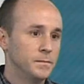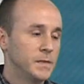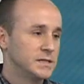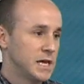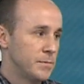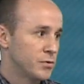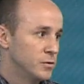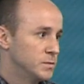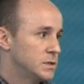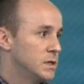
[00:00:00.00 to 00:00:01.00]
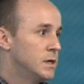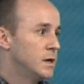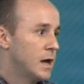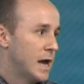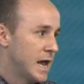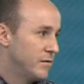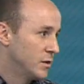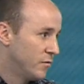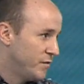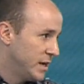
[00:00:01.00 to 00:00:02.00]
escape rooms, I have a
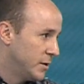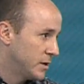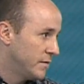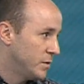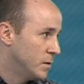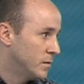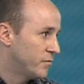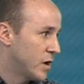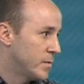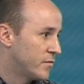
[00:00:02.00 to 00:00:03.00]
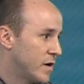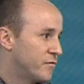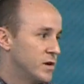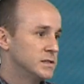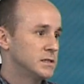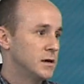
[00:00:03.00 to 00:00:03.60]
little video to give you a frame of reference.